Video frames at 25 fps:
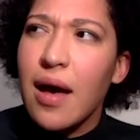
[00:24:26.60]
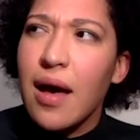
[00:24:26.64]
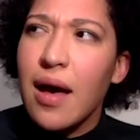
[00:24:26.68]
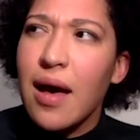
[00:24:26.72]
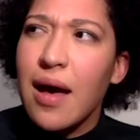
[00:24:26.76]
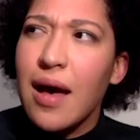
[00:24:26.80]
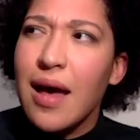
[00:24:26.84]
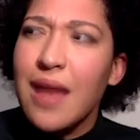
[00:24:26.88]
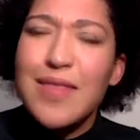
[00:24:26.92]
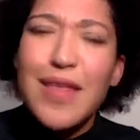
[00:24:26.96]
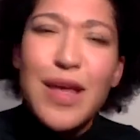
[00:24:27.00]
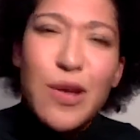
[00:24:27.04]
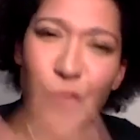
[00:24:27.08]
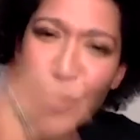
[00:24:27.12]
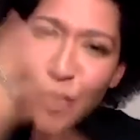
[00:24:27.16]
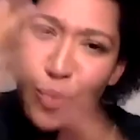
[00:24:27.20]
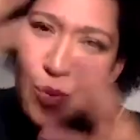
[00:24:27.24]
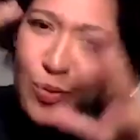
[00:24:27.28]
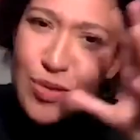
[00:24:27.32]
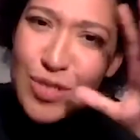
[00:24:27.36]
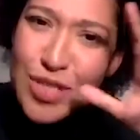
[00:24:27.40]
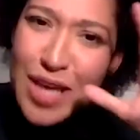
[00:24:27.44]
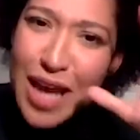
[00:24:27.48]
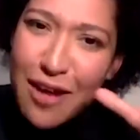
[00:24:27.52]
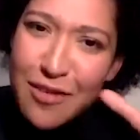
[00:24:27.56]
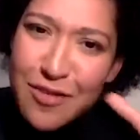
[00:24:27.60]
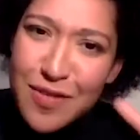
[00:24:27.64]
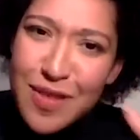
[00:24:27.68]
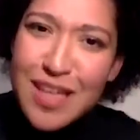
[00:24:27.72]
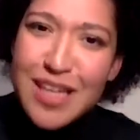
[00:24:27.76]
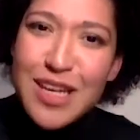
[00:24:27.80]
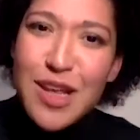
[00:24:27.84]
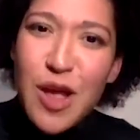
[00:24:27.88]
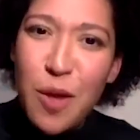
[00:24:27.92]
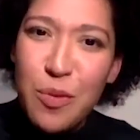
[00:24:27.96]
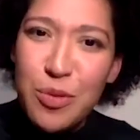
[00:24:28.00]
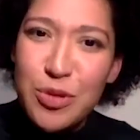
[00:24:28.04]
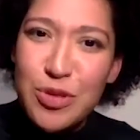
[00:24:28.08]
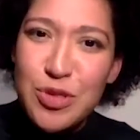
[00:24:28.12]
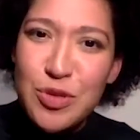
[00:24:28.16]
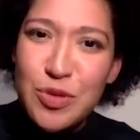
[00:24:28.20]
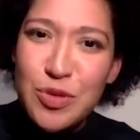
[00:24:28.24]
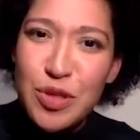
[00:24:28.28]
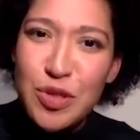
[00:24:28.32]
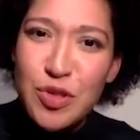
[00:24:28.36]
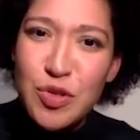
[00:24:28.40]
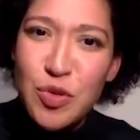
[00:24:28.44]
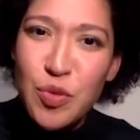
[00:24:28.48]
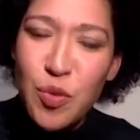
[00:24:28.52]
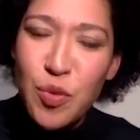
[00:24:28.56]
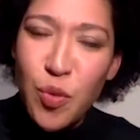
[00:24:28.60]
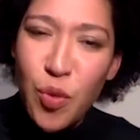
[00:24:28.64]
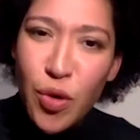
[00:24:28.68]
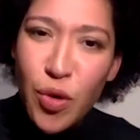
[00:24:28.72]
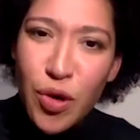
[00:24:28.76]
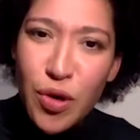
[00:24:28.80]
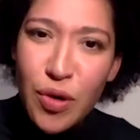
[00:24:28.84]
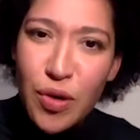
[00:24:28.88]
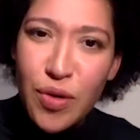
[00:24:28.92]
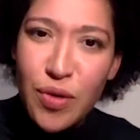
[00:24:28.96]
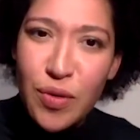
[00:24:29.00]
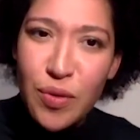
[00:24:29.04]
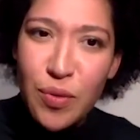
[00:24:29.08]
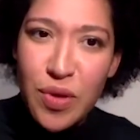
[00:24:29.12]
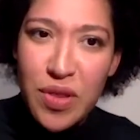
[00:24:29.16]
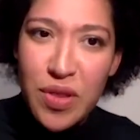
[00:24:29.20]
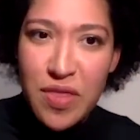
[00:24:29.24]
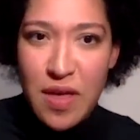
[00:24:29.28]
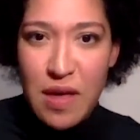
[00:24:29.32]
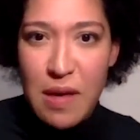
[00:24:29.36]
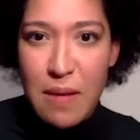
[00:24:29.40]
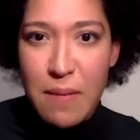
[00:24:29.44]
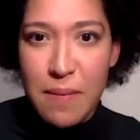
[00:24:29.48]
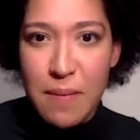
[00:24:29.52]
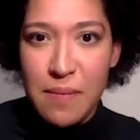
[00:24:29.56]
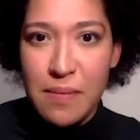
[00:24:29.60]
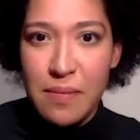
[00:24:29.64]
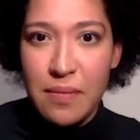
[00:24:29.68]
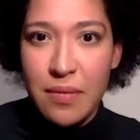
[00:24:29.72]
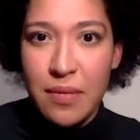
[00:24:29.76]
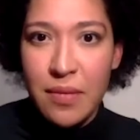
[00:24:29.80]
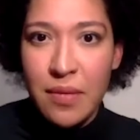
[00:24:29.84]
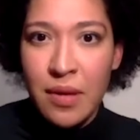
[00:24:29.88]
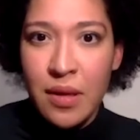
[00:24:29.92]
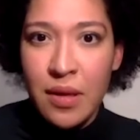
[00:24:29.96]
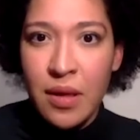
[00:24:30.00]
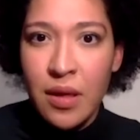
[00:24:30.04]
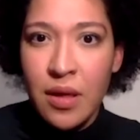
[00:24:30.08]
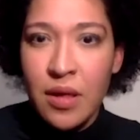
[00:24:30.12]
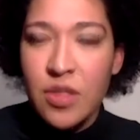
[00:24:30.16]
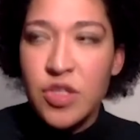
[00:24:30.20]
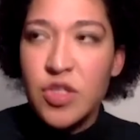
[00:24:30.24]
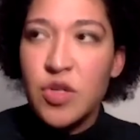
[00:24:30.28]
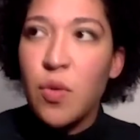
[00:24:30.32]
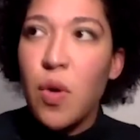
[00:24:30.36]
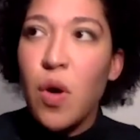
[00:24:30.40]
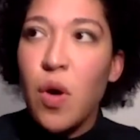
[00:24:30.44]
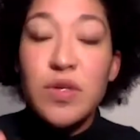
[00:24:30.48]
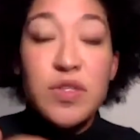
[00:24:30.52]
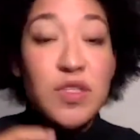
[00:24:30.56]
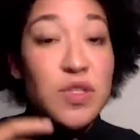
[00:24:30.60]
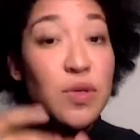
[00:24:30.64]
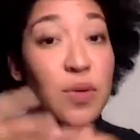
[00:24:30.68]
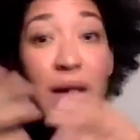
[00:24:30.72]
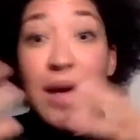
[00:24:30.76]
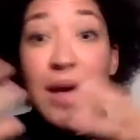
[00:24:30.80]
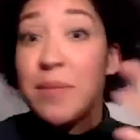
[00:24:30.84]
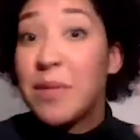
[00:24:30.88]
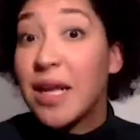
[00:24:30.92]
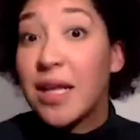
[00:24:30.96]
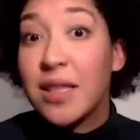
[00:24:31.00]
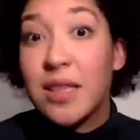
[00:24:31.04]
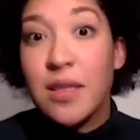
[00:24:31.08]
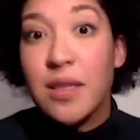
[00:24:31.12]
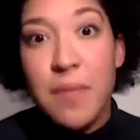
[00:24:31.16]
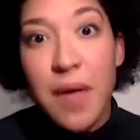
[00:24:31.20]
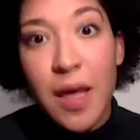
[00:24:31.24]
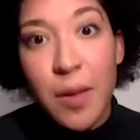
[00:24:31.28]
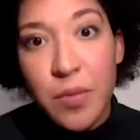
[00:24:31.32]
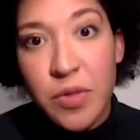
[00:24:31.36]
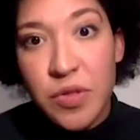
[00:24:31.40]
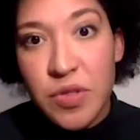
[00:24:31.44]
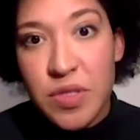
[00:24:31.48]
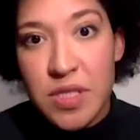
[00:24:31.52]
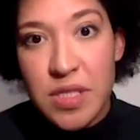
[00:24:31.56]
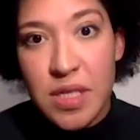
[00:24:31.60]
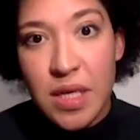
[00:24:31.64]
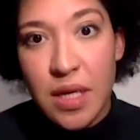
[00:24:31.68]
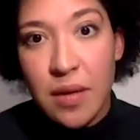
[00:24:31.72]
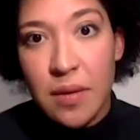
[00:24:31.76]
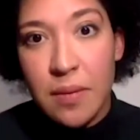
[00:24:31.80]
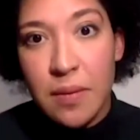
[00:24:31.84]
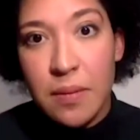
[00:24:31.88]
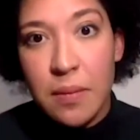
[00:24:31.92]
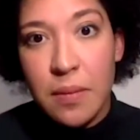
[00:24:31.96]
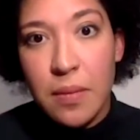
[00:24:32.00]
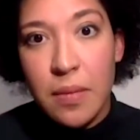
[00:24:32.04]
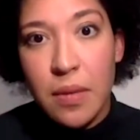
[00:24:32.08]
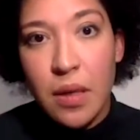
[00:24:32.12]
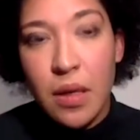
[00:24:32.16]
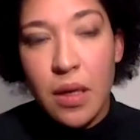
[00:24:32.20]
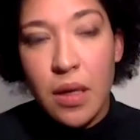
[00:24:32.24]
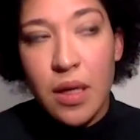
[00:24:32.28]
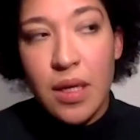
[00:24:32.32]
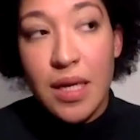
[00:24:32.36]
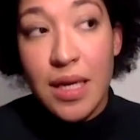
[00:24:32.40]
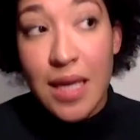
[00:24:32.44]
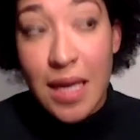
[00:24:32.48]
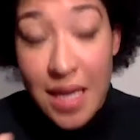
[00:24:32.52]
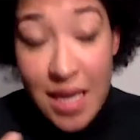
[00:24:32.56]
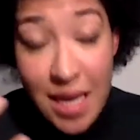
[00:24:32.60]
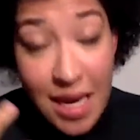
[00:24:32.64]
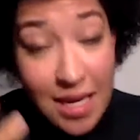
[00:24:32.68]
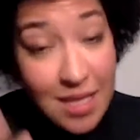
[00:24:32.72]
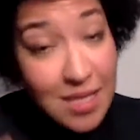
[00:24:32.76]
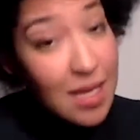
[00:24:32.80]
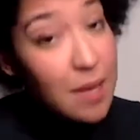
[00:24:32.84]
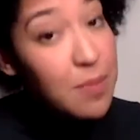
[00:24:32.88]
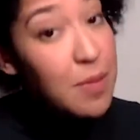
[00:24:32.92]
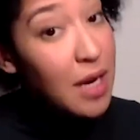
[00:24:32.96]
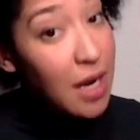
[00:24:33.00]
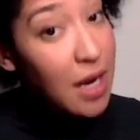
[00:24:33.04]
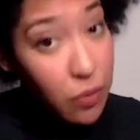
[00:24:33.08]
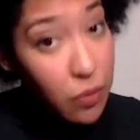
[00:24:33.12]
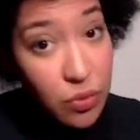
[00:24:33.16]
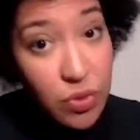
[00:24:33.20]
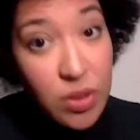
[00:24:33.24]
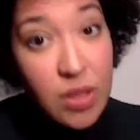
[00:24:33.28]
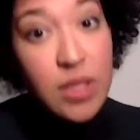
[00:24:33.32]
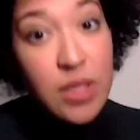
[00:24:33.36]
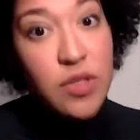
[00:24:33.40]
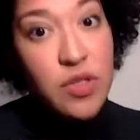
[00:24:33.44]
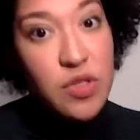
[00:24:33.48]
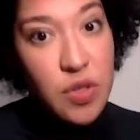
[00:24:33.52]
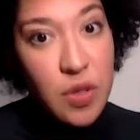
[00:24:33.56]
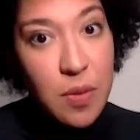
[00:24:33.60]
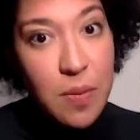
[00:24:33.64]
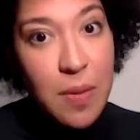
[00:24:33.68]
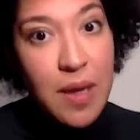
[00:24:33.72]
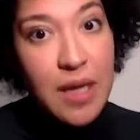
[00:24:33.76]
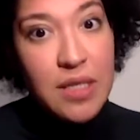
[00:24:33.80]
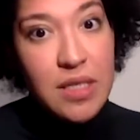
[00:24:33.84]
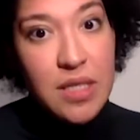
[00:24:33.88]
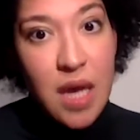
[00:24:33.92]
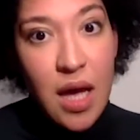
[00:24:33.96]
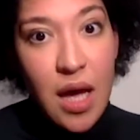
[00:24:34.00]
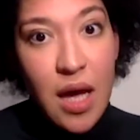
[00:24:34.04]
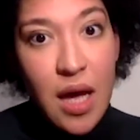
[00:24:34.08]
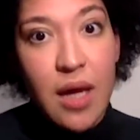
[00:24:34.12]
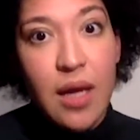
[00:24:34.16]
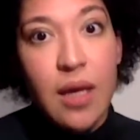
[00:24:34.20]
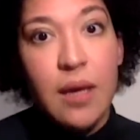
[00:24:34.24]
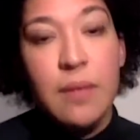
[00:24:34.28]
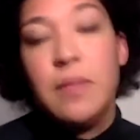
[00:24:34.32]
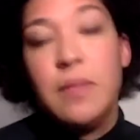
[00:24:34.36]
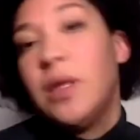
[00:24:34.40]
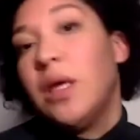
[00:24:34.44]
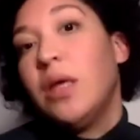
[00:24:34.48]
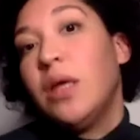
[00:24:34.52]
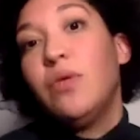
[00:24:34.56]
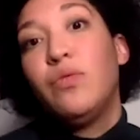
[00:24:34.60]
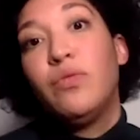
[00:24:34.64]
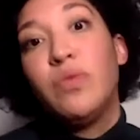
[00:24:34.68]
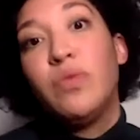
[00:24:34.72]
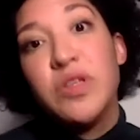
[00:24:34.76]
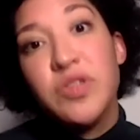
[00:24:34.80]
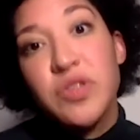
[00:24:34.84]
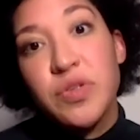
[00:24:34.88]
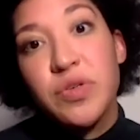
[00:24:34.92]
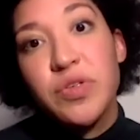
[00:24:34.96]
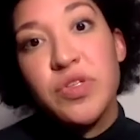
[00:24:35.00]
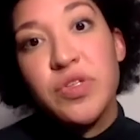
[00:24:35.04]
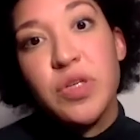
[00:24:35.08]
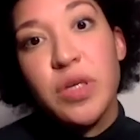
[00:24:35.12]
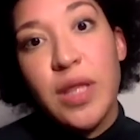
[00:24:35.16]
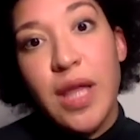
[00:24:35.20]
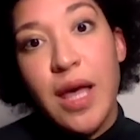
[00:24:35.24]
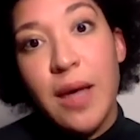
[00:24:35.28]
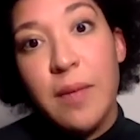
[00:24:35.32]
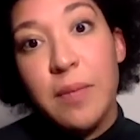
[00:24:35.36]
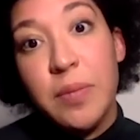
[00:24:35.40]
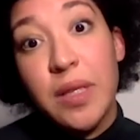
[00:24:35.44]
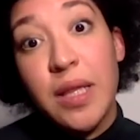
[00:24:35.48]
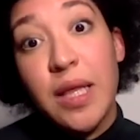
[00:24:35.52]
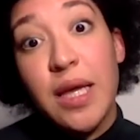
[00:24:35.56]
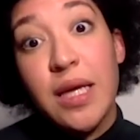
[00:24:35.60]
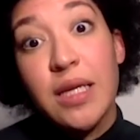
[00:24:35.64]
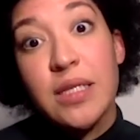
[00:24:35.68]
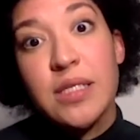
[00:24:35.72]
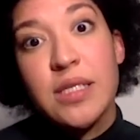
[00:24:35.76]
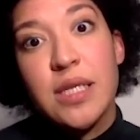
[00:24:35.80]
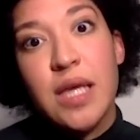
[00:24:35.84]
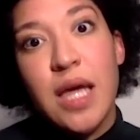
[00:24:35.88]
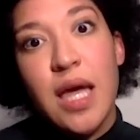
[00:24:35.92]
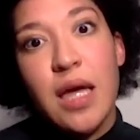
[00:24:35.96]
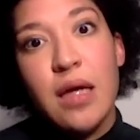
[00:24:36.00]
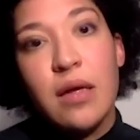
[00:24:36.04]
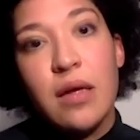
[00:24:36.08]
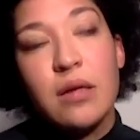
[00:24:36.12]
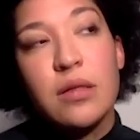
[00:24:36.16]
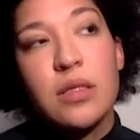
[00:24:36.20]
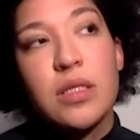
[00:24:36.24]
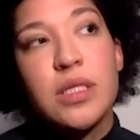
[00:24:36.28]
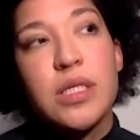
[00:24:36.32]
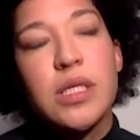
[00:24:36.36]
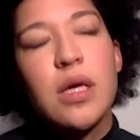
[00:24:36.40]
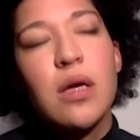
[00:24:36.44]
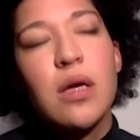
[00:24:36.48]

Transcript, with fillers: and then to have then the opportunity to work with him to also I mean at the Met Museum yes I mean I really took my time in researching that place and